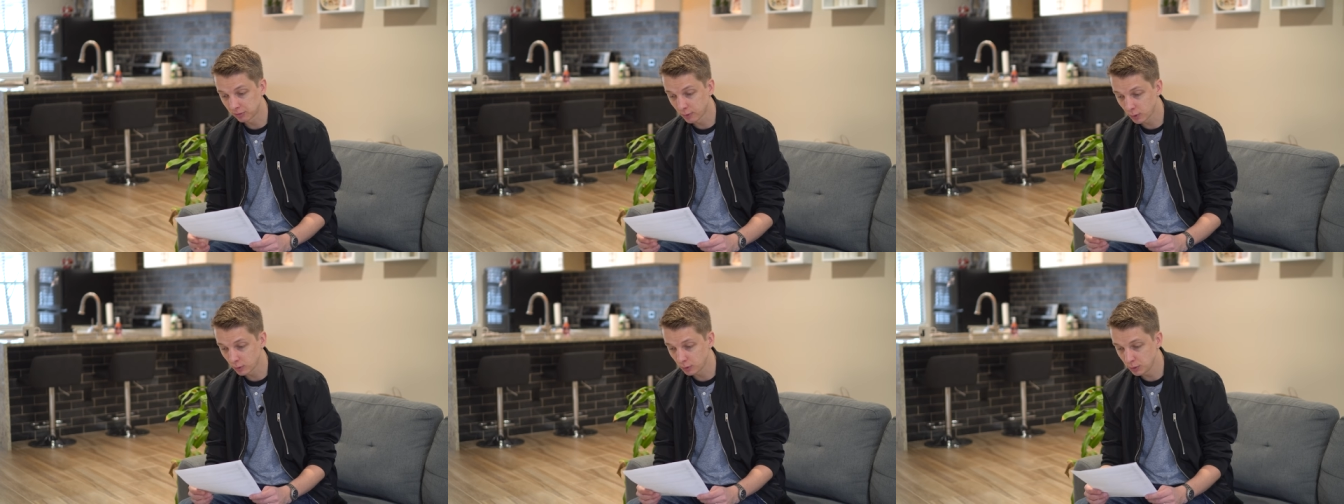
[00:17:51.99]

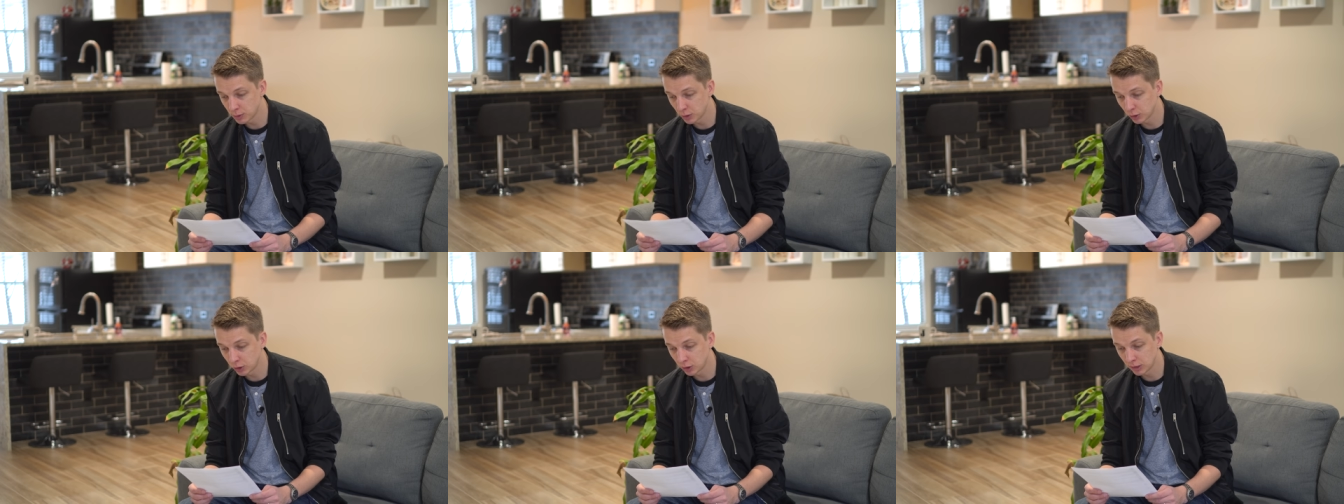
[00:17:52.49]
Photo
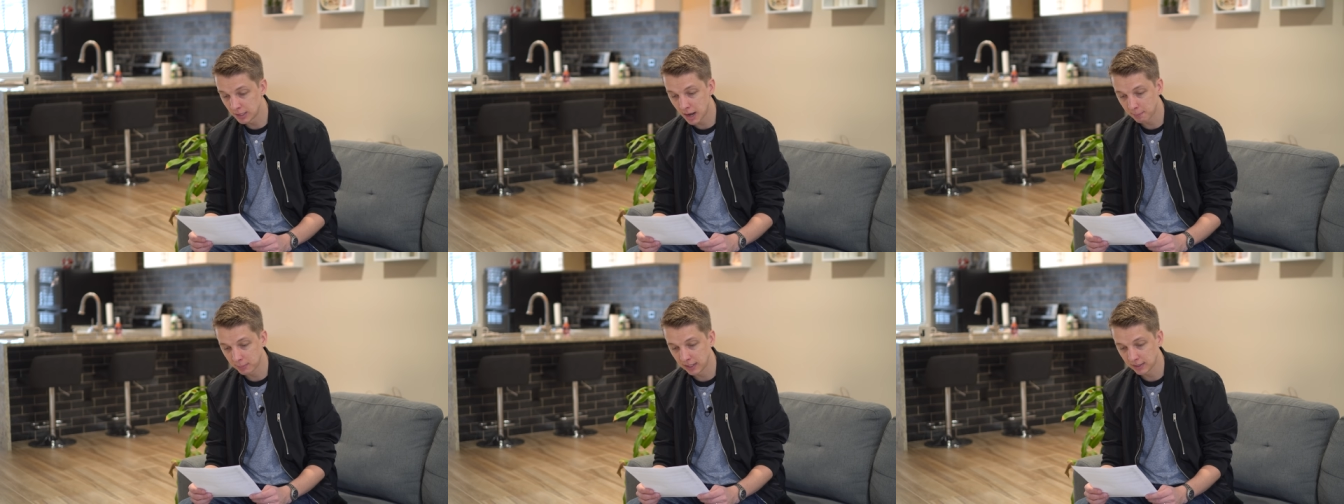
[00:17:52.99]
users should
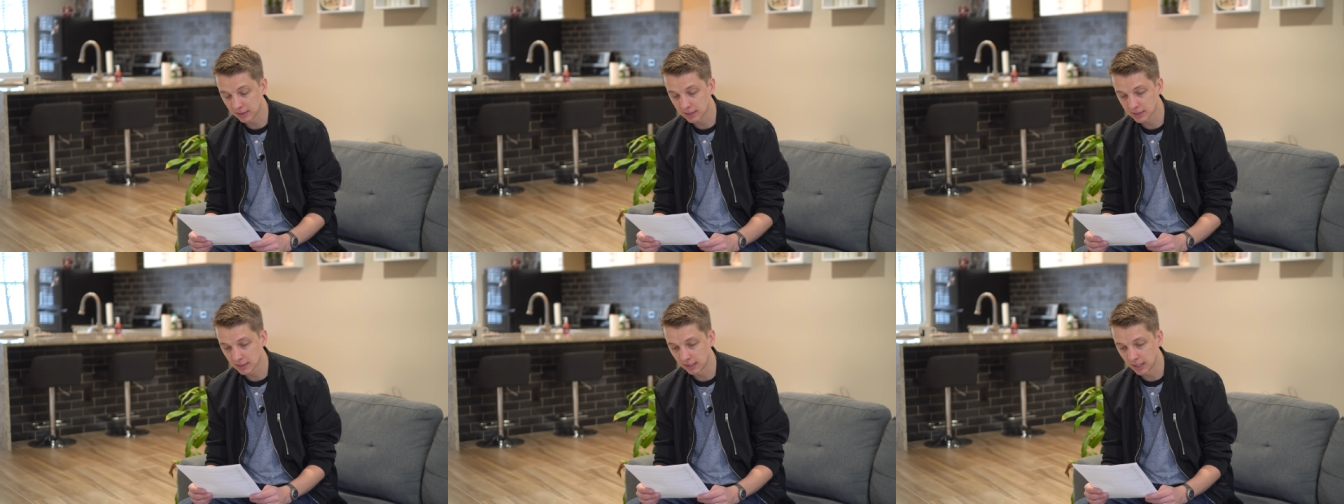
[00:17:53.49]
not pick
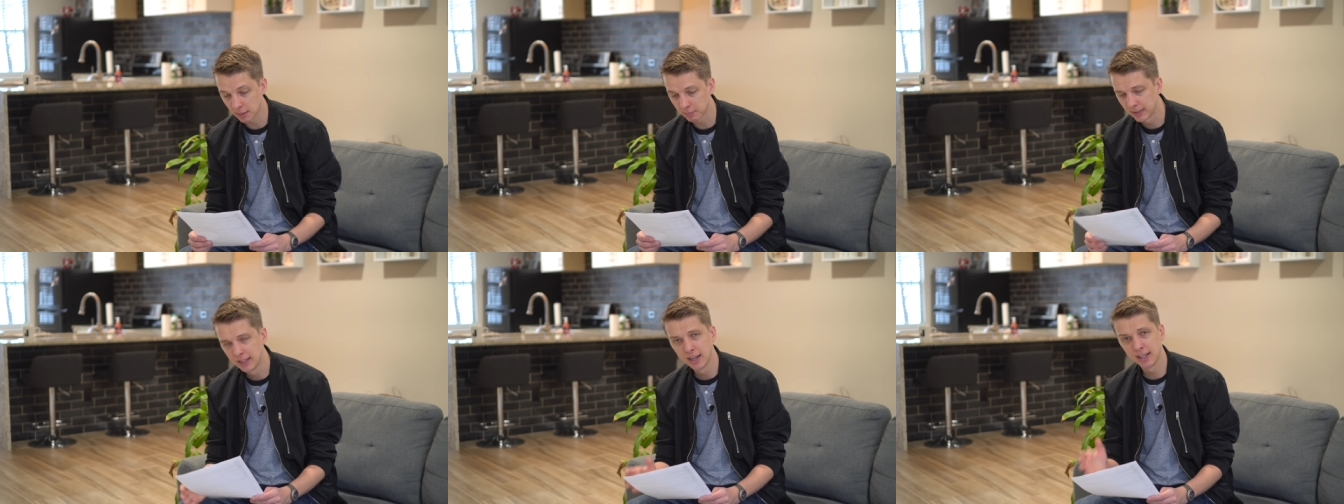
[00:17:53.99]
this thing up.